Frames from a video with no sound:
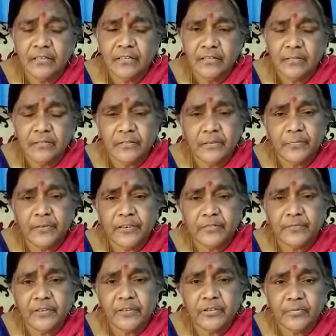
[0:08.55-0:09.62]
the
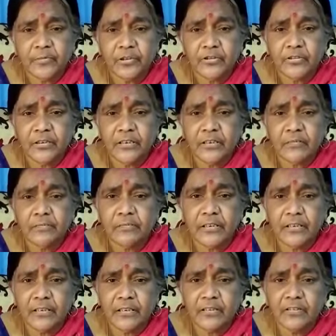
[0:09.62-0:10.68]
Department of Botany,
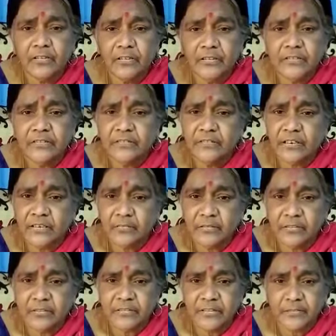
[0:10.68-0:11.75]
Mahila College,
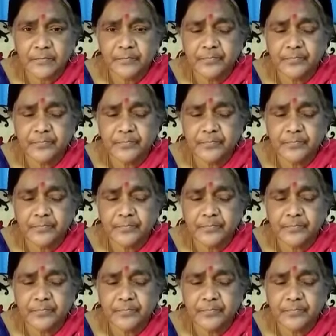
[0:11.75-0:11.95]
Chaiwasa.